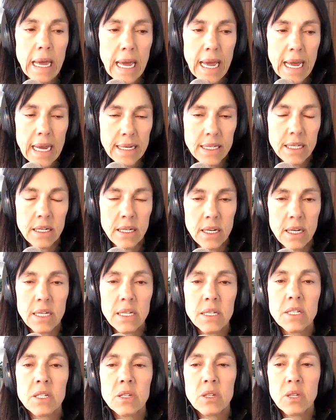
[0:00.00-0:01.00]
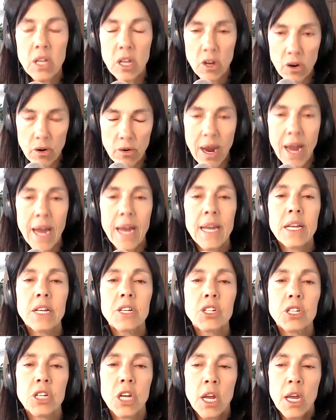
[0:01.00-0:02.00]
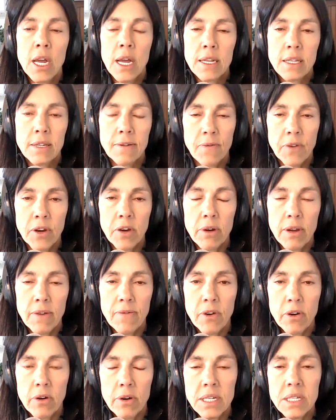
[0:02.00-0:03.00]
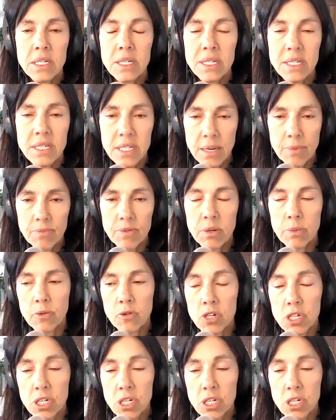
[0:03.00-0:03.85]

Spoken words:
as it is, at her age, it's very, very susceptible.